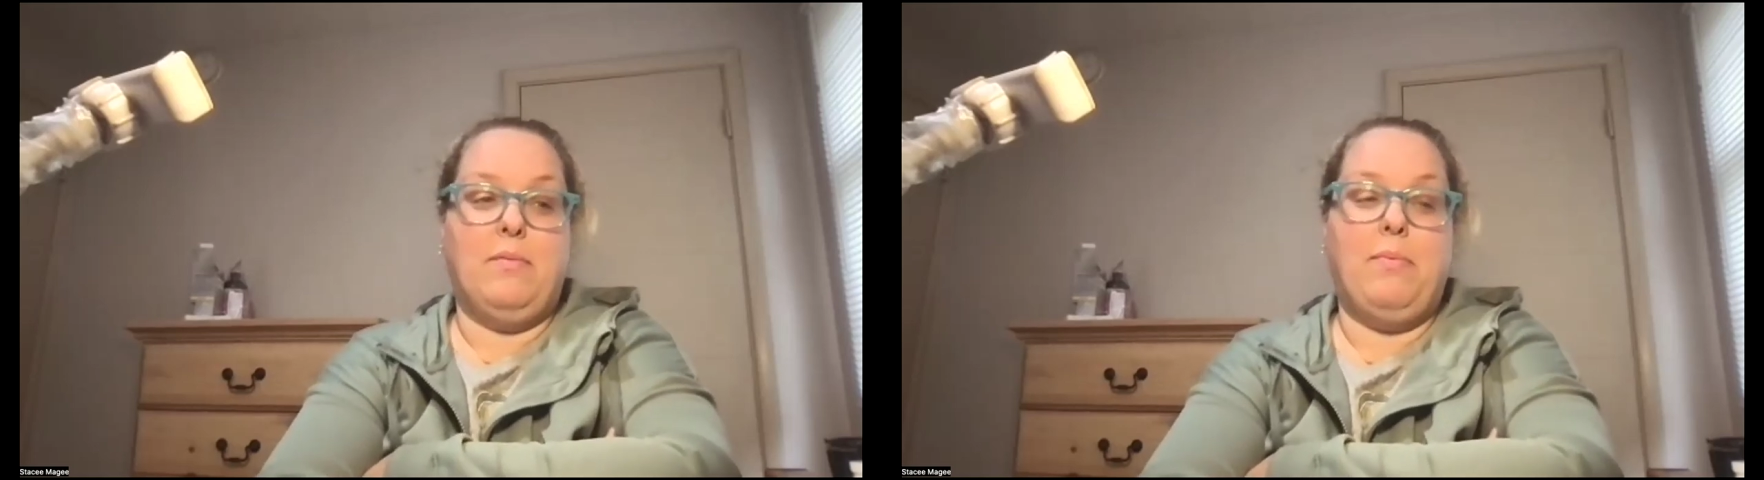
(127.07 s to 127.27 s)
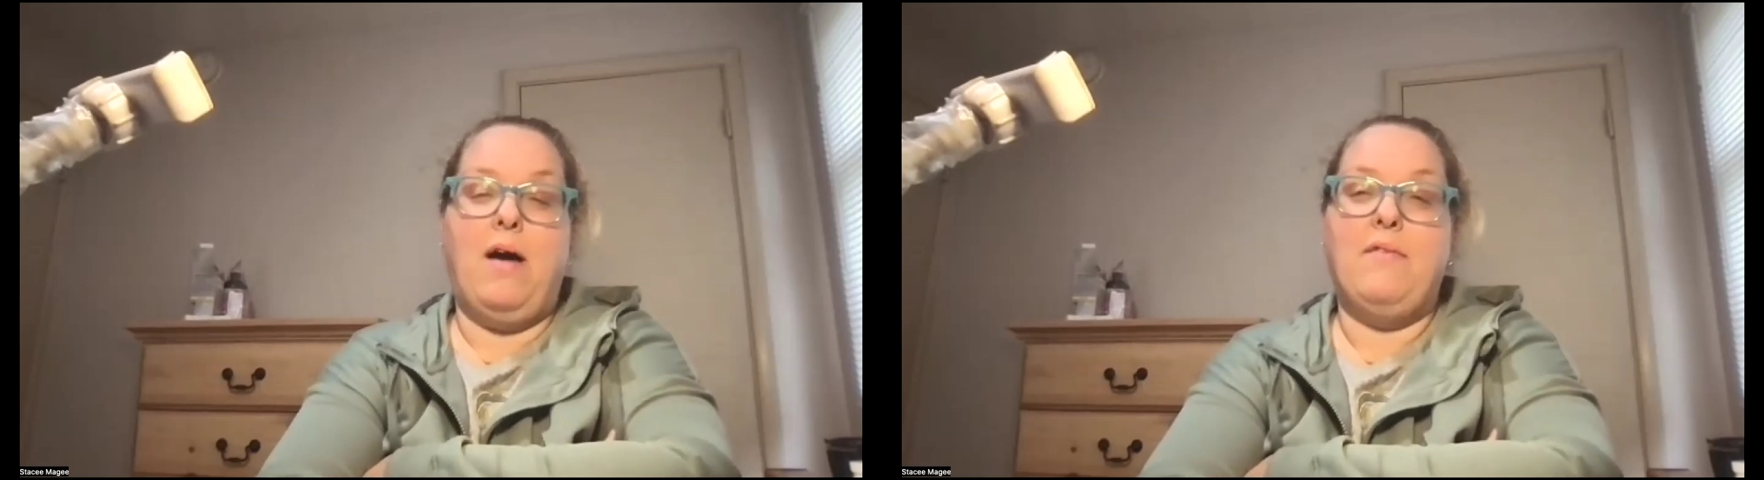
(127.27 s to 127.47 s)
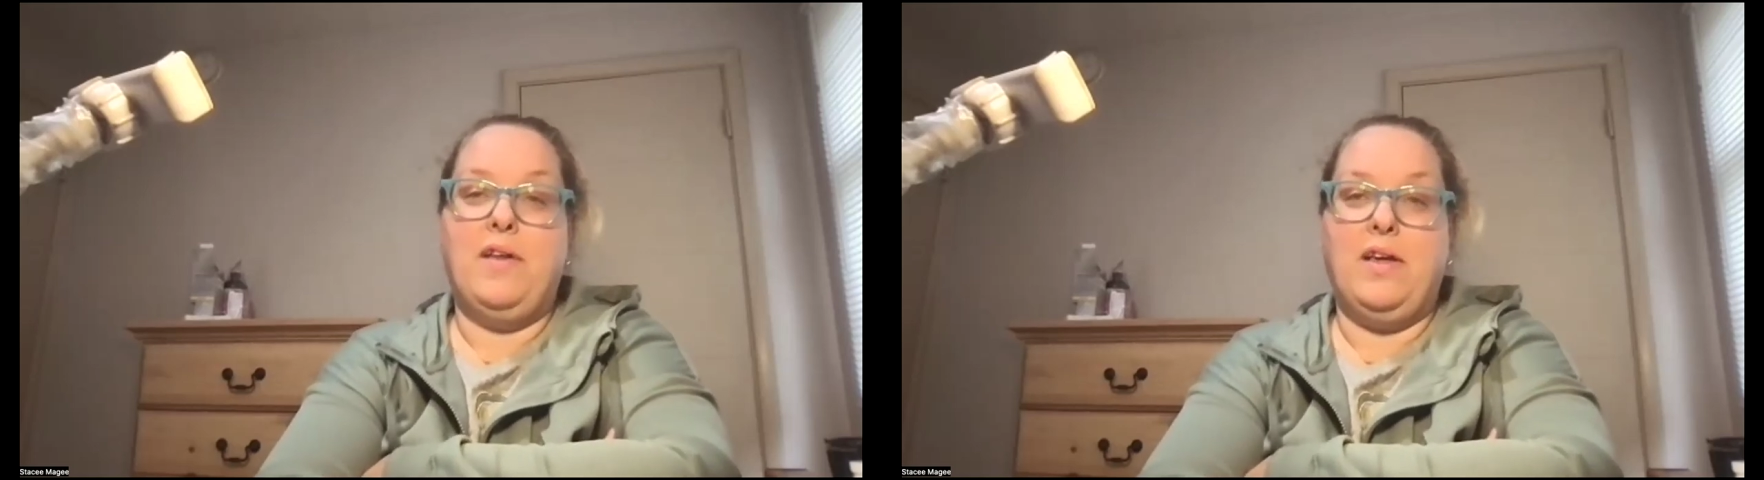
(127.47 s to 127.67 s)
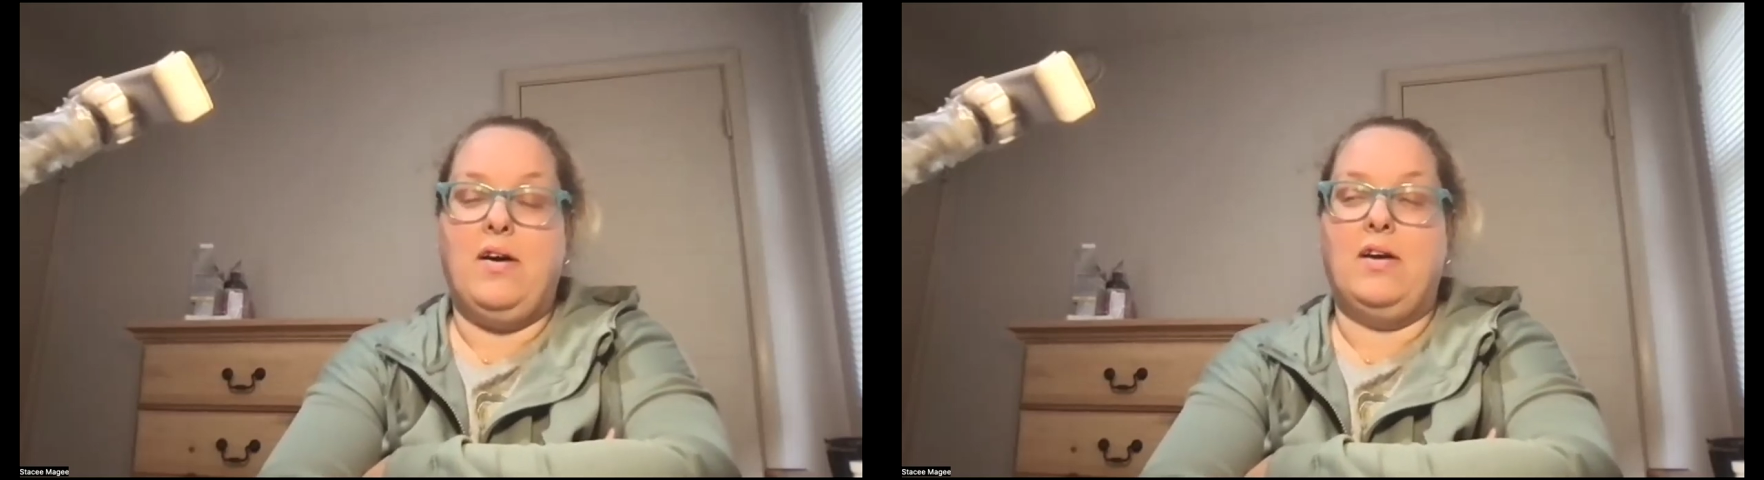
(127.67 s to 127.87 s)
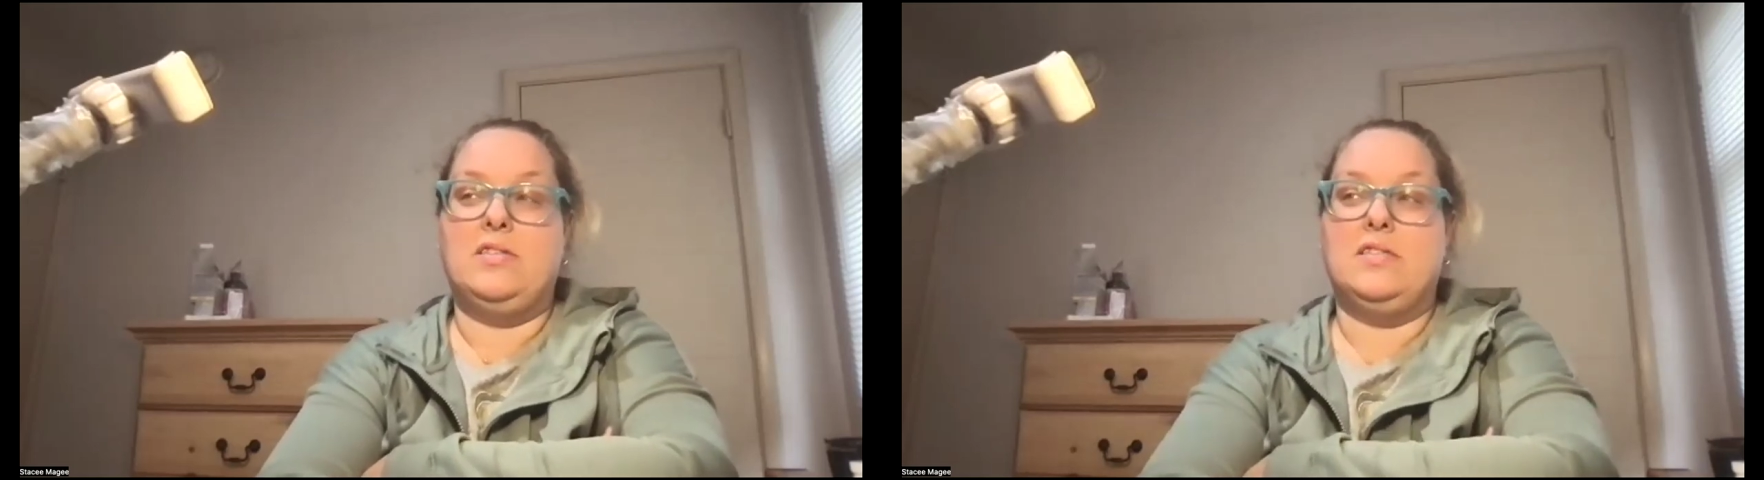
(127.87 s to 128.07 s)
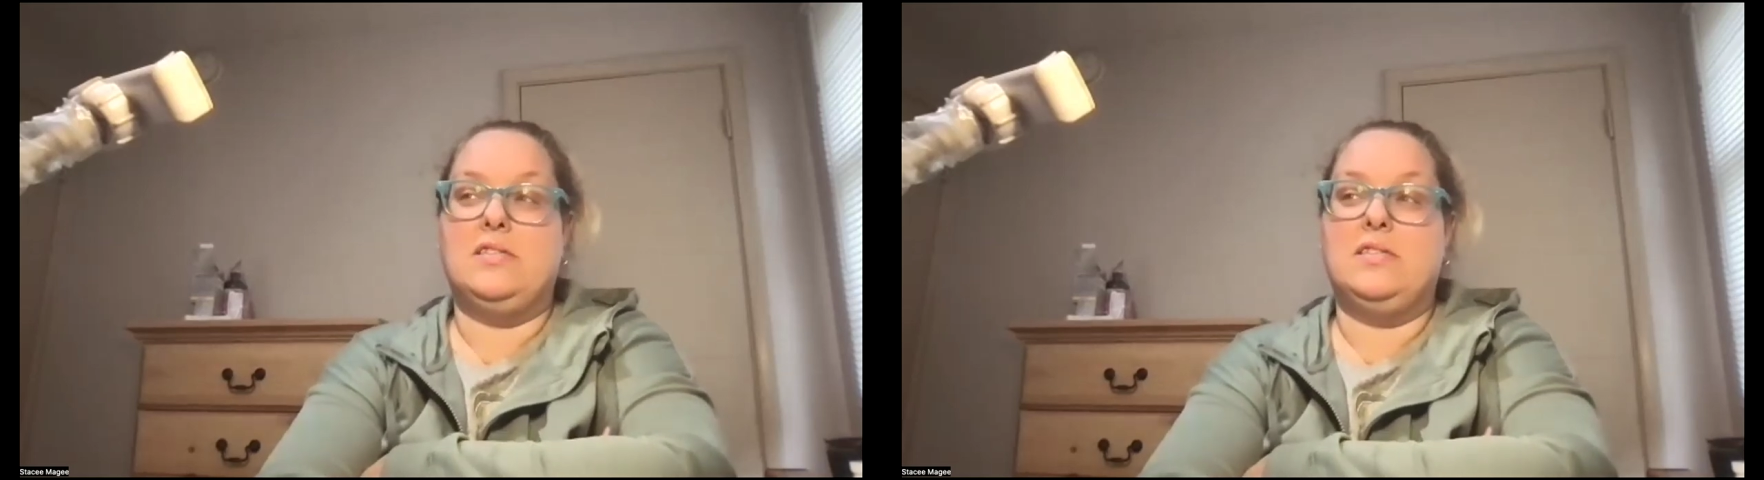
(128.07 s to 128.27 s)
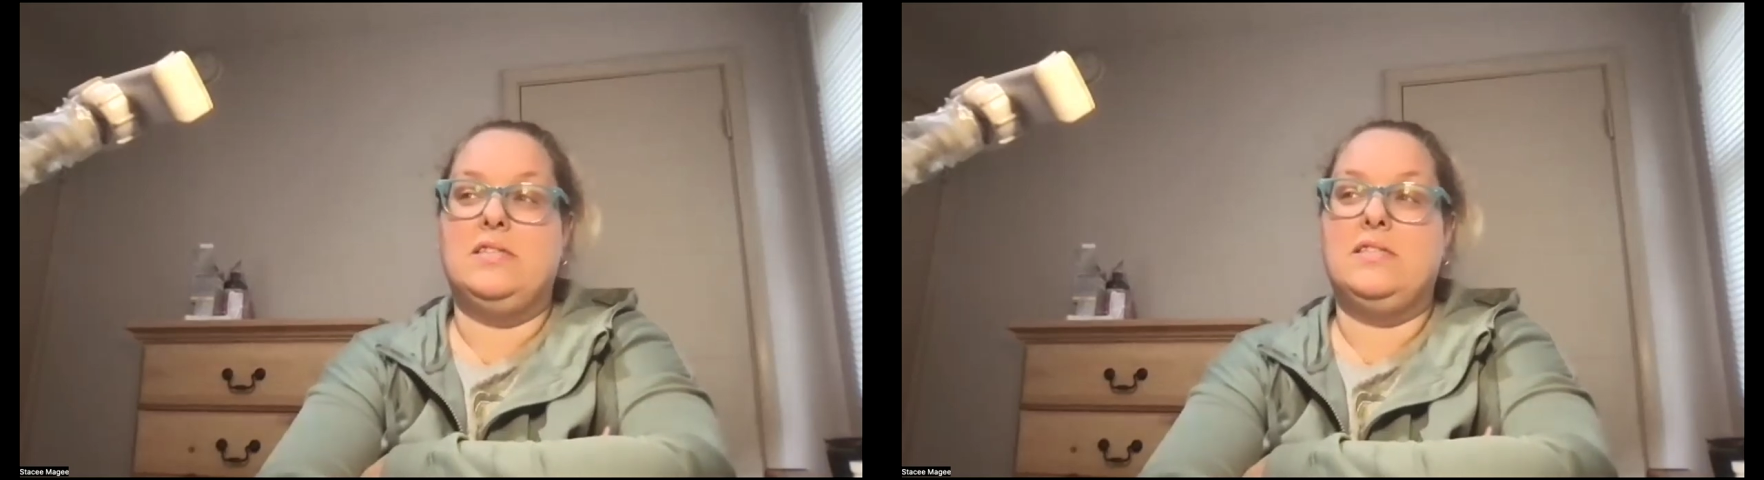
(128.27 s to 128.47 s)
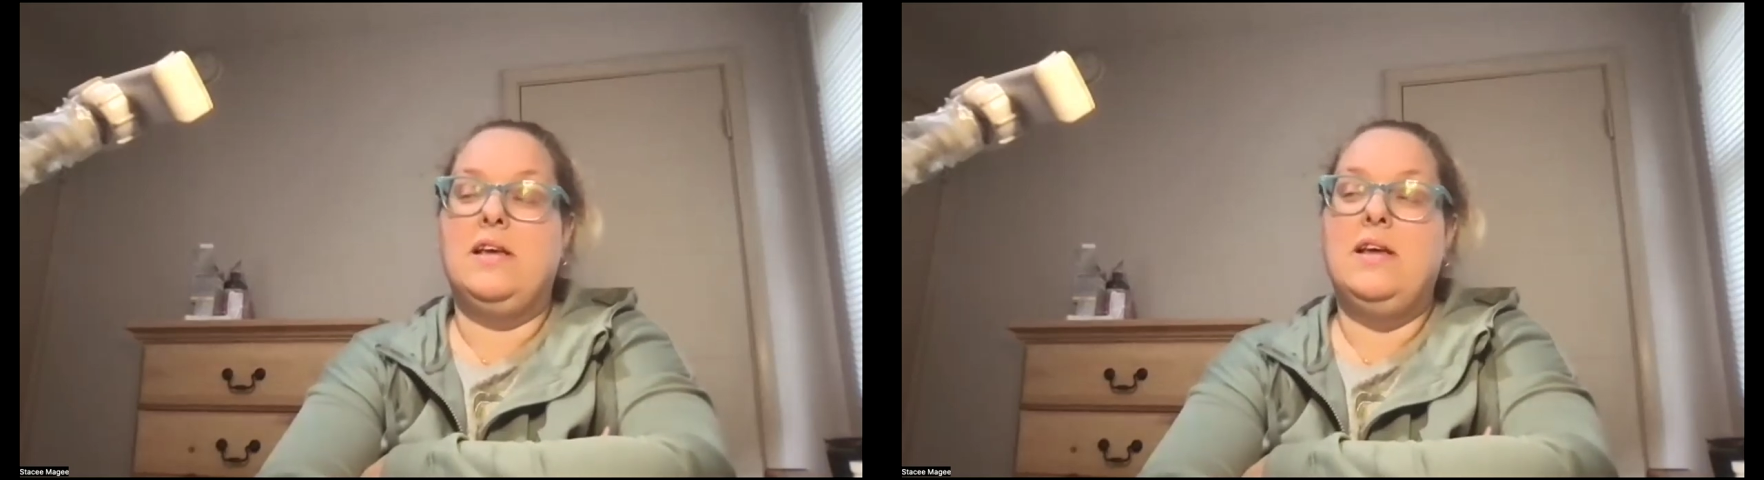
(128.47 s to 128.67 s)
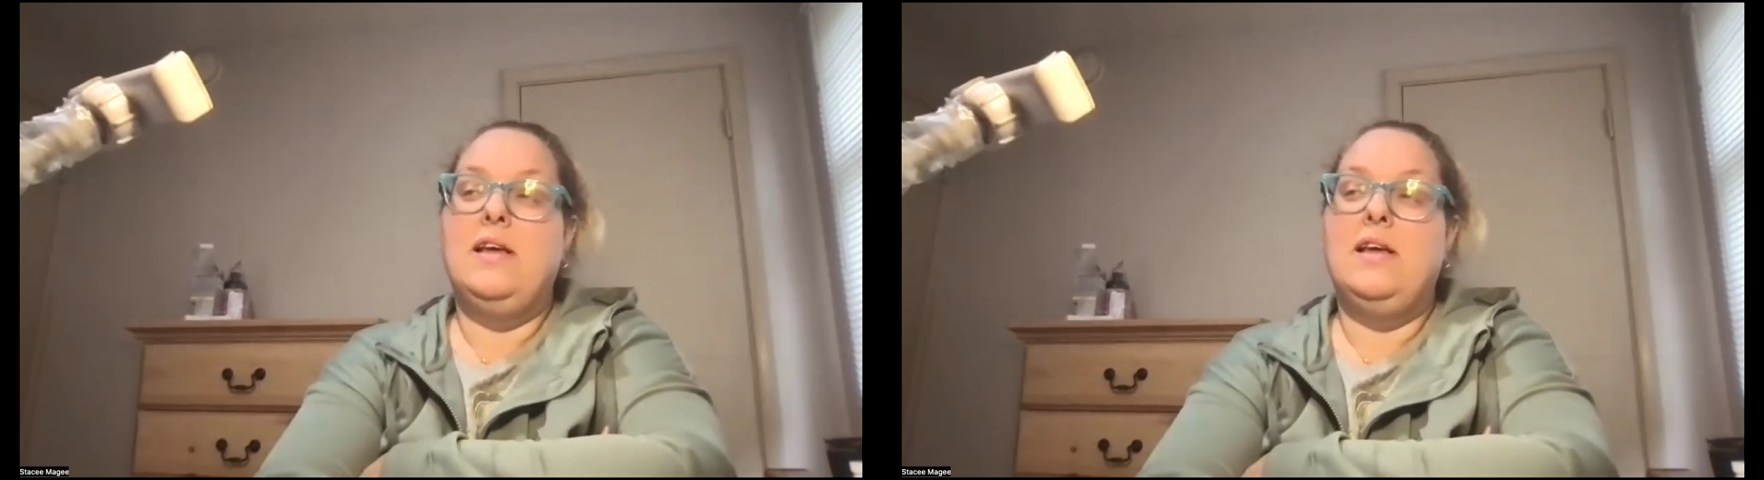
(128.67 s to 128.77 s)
or poverty consciousness.